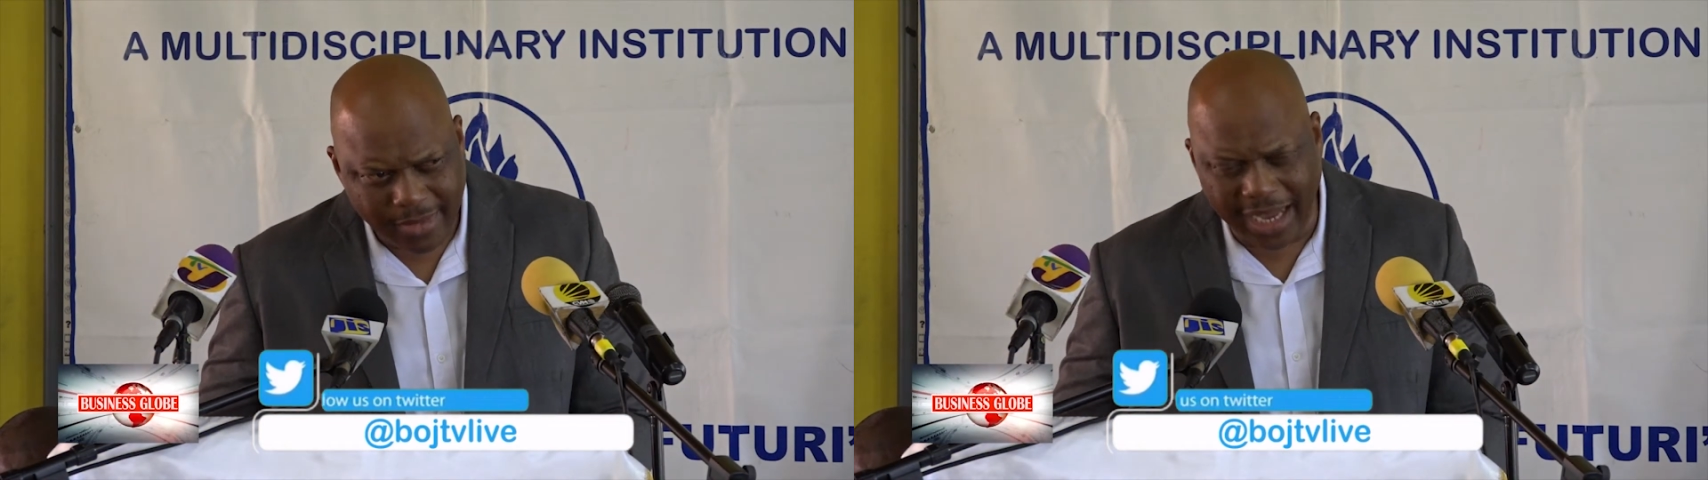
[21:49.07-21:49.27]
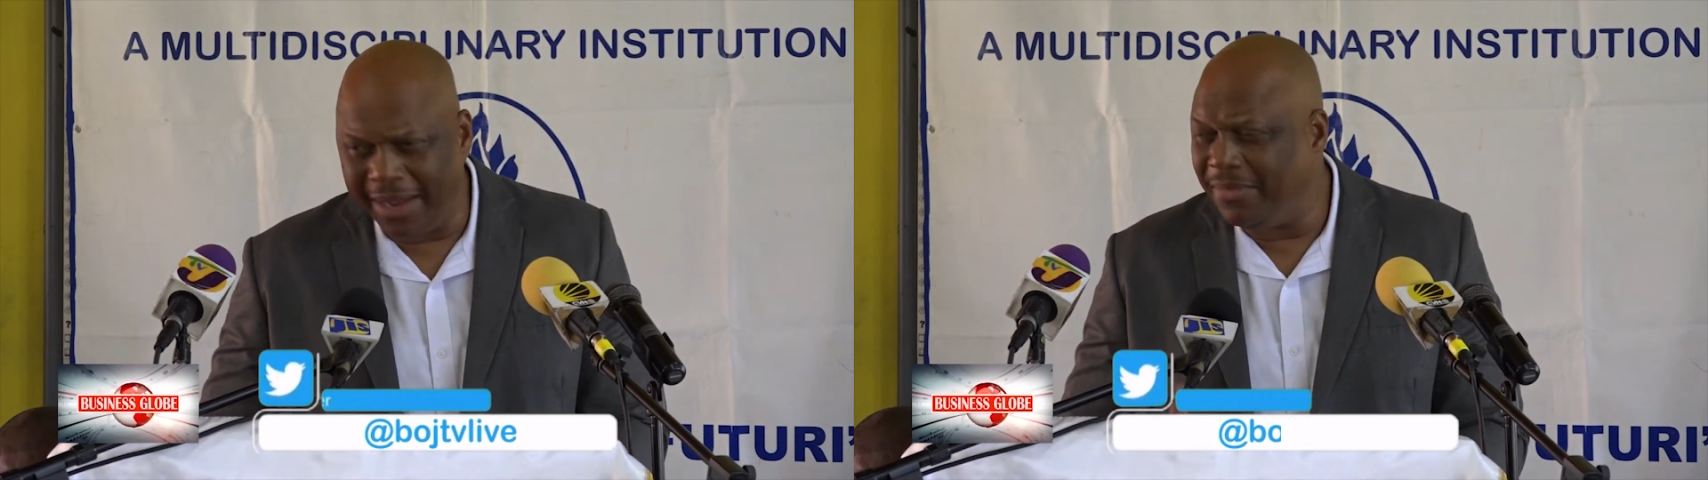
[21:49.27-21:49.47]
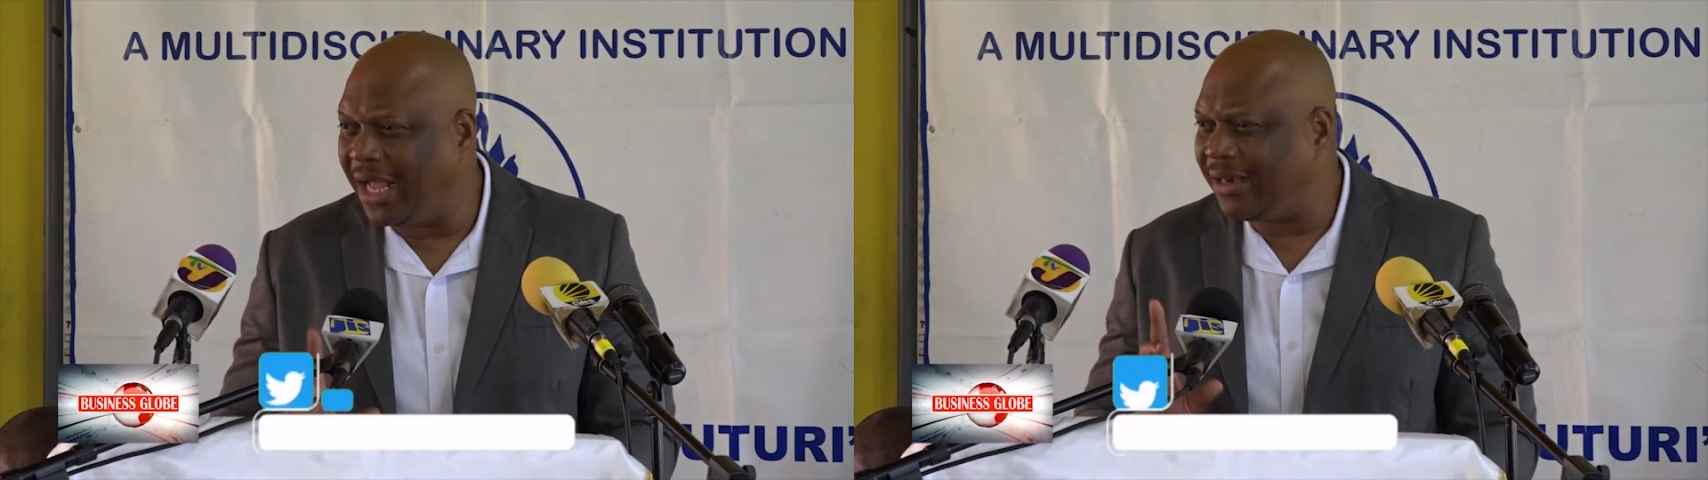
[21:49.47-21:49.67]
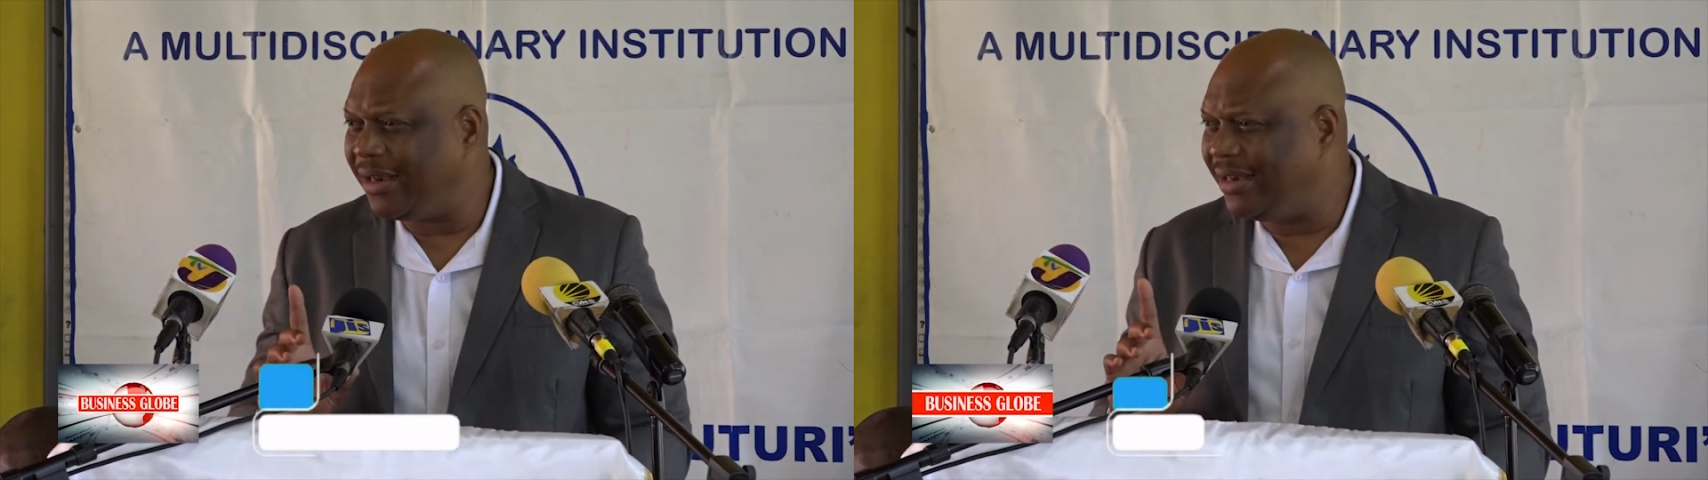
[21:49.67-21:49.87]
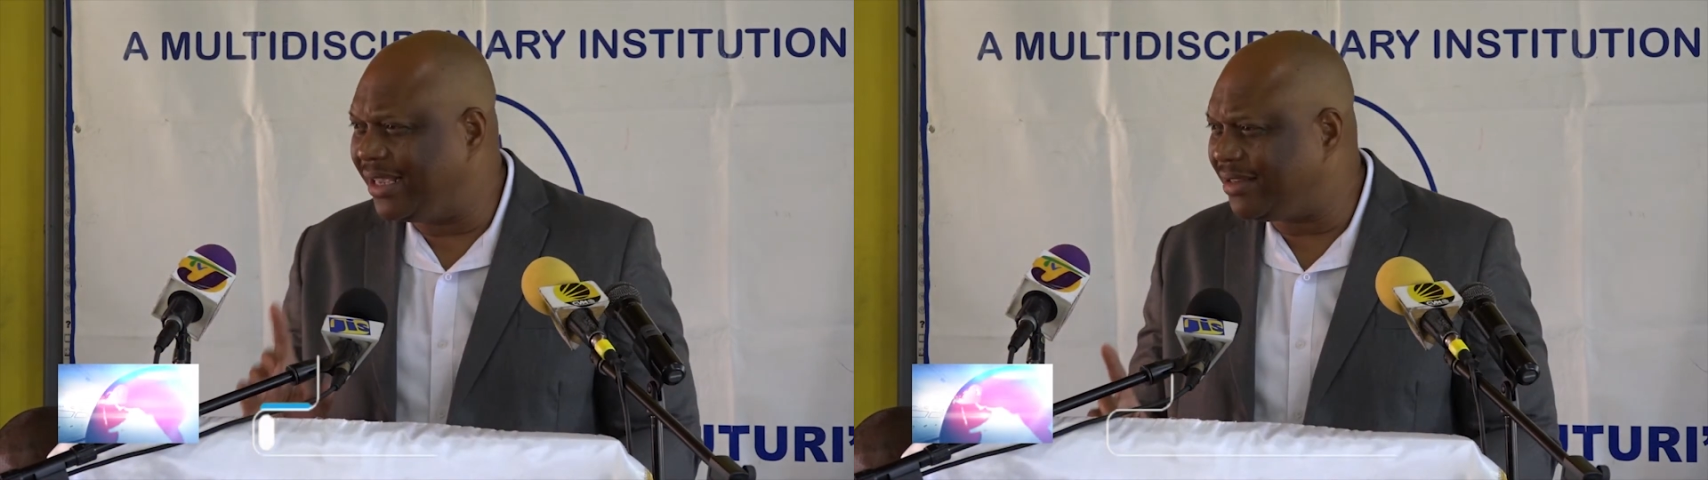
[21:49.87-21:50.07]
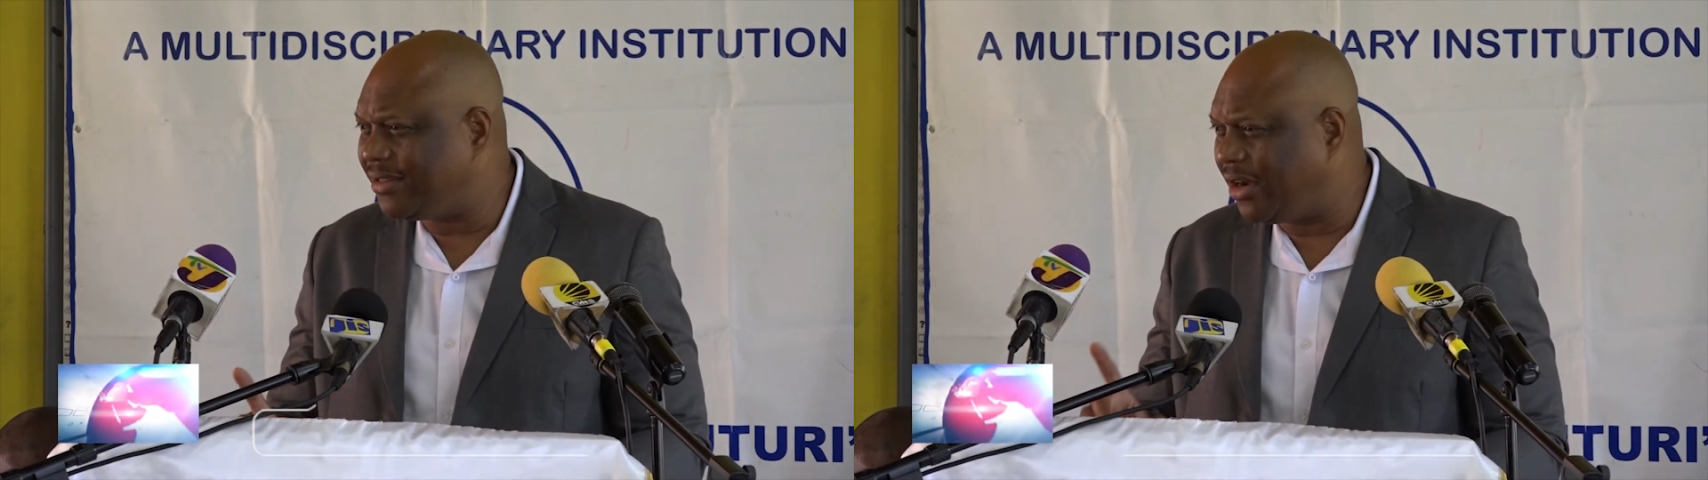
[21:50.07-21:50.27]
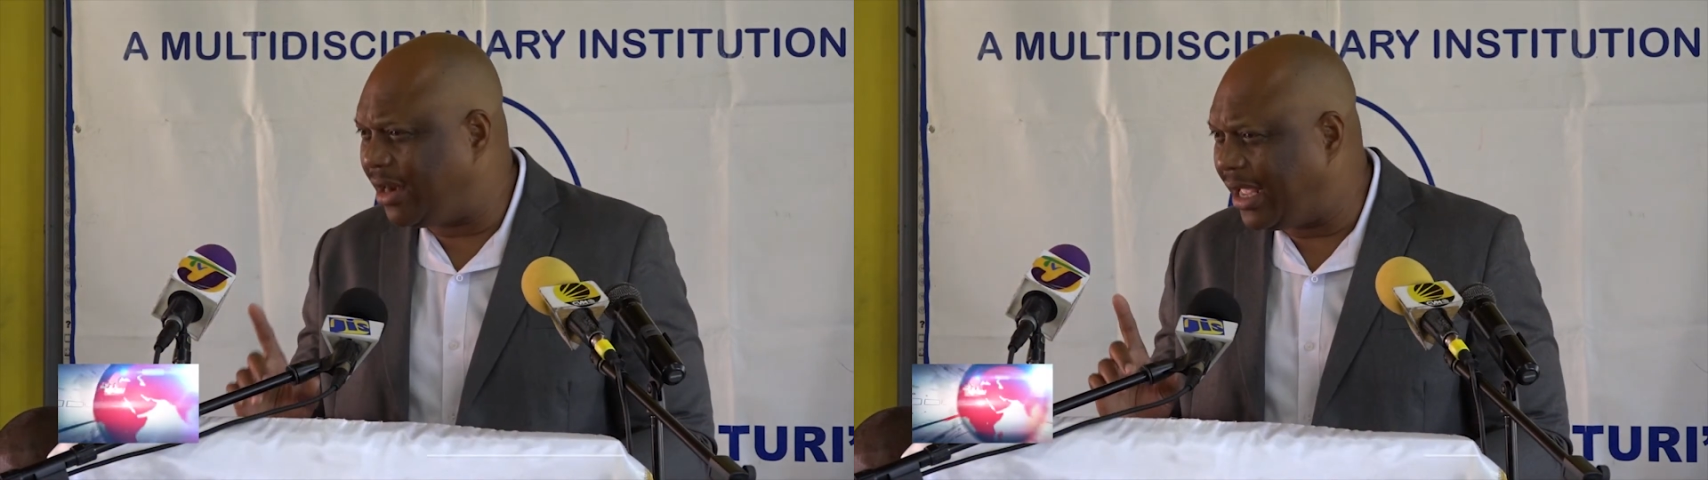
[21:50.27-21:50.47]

I'm not necessarily